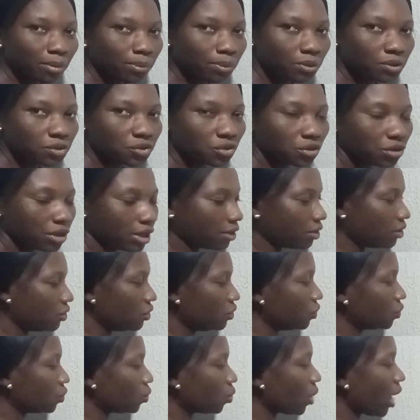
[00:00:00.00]
proportional.
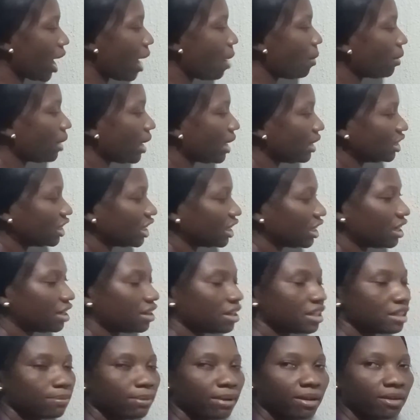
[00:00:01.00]
So how will I
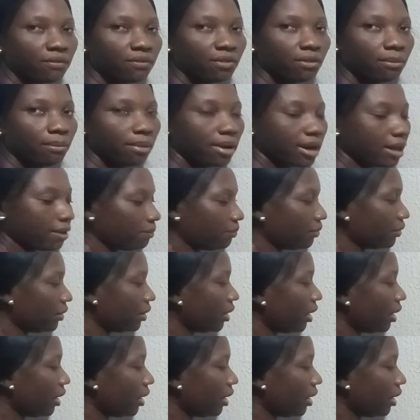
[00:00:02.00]
generate my formula?